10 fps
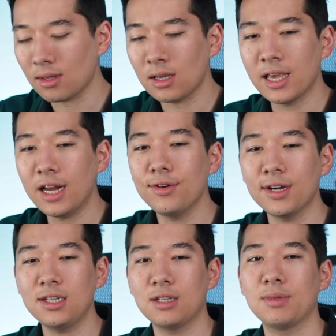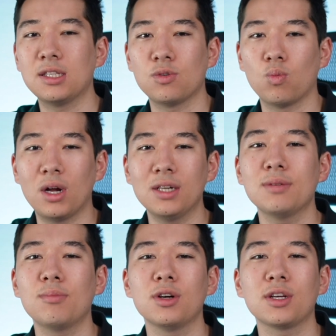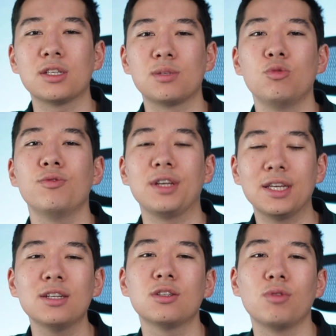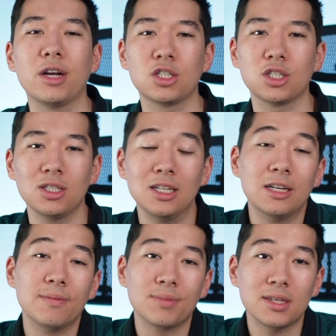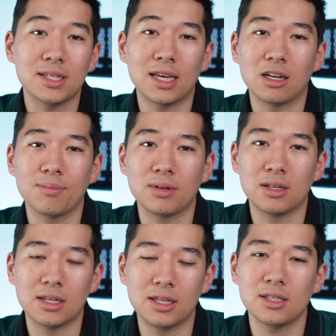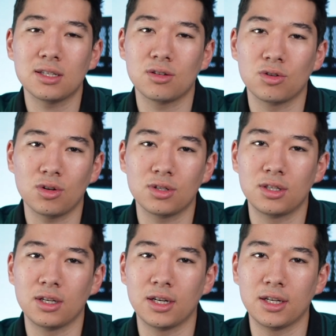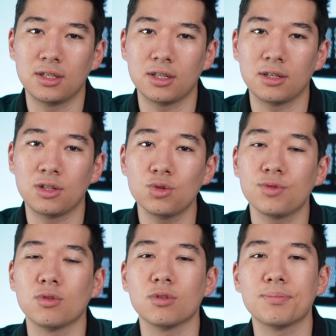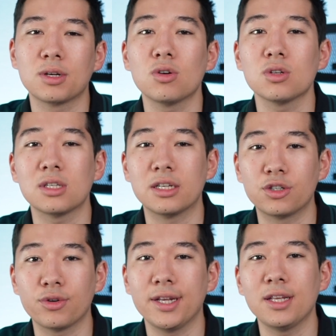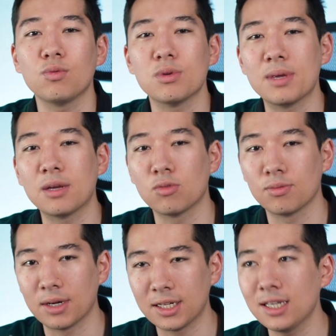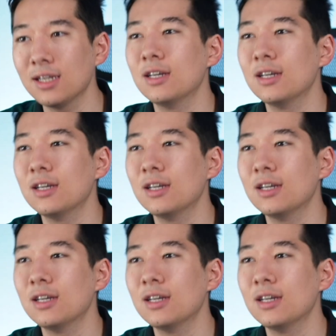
area, that means while the market is moving in a direction, the setup is not that useful, because in trading we make more money